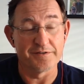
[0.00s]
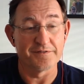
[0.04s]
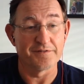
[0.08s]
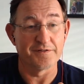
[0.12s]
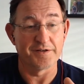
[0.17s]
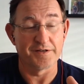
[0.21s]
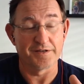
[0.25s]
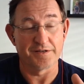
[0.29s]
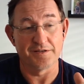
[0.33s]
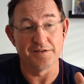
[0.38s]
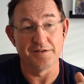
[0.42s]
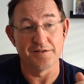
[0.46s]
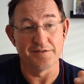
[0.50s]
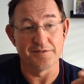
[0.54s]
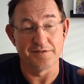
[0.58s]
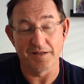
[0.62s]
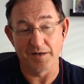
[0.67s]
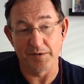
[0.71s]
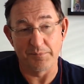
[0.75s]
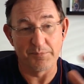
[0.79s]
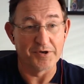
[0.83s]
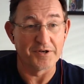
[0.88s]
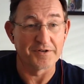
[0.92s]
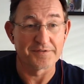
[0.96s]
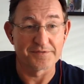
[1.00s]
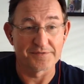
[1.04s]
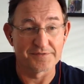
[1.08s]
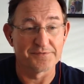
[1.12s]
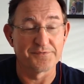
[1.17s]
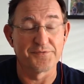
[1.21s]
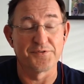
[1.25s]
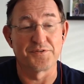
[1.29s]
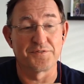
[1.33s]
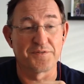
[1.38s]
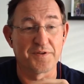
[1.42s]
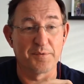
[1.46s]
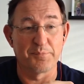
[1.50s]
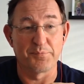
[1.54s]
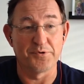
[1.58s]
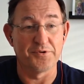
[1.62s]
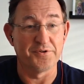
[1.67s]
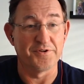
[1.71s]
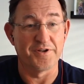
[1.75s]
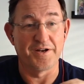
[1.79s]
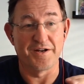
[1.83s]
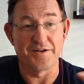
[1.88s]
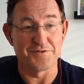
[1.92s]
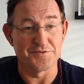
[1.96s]
like in Databricks, for example,
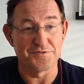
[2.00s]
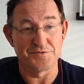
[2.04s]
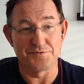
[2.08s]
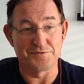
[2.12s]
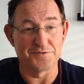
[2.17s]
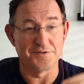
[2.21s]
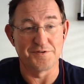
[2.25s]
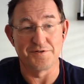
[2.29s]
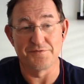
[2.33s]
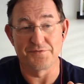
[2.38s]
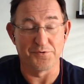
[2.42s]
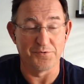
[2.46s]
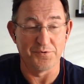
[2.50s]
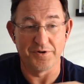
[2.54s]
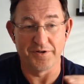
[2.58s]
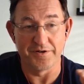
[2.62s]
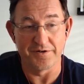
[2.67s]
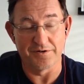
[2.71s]
and I just use a different one,